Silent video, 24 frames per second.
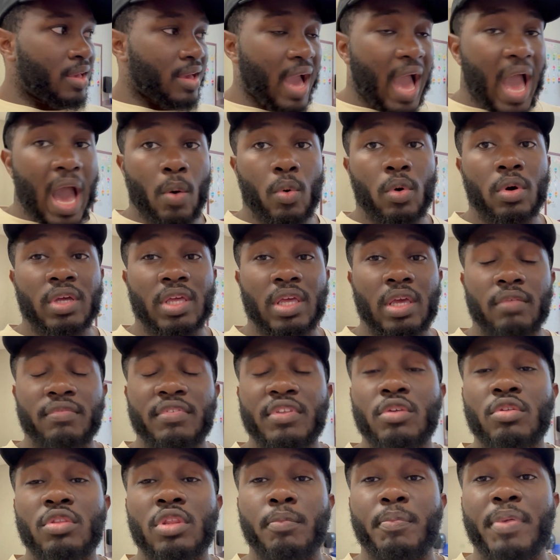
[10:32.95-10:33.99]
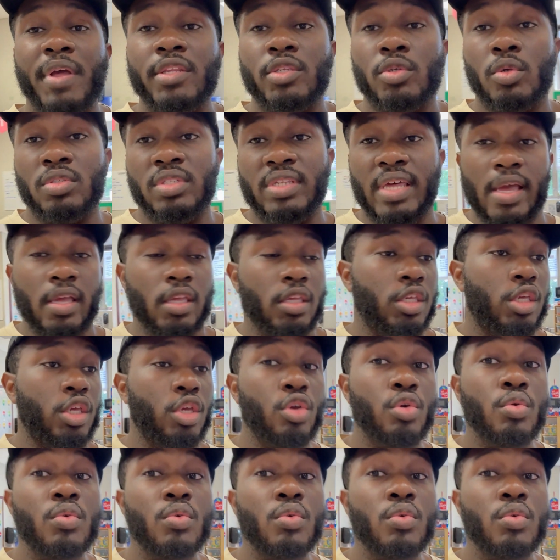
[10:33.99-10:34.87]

I will give you the pencils that you